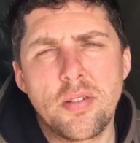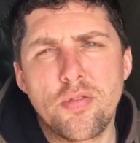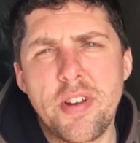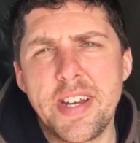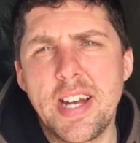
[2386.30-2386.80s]

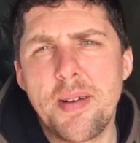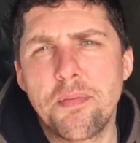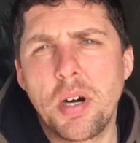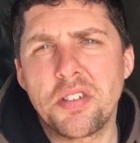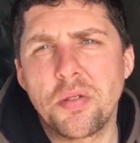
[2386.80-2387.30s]
green lip
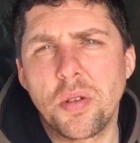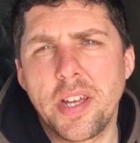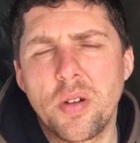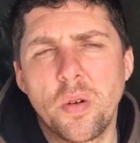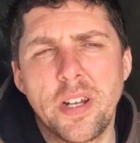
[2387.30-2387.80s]
mussel,
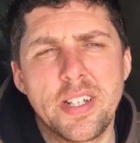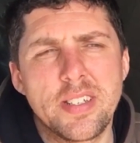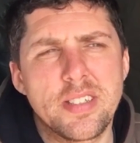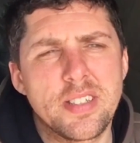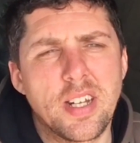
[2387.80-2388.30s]
they call it.
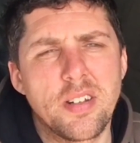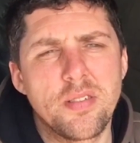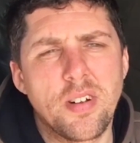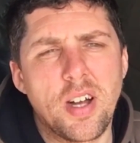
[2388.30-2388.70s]
So